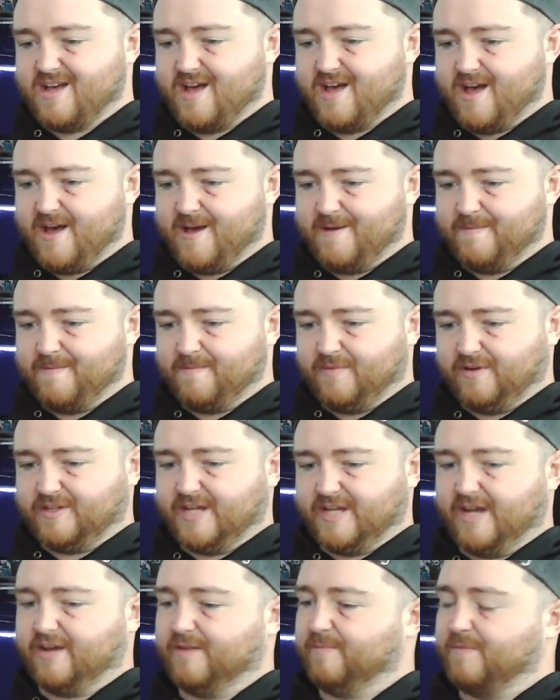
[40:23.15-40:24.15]
You
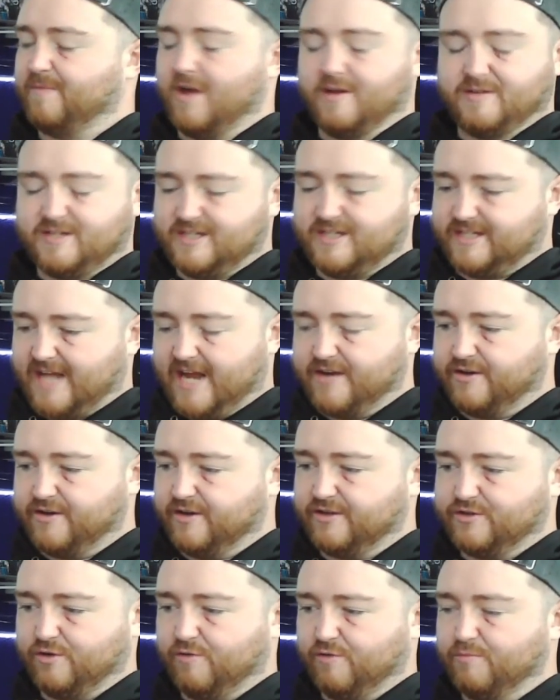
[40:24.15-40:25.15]
take a
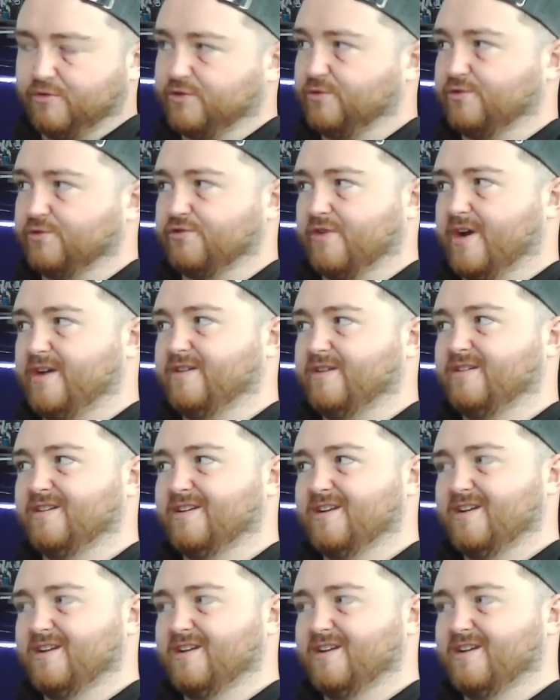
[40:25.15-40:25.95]
standard sort of muscle strain.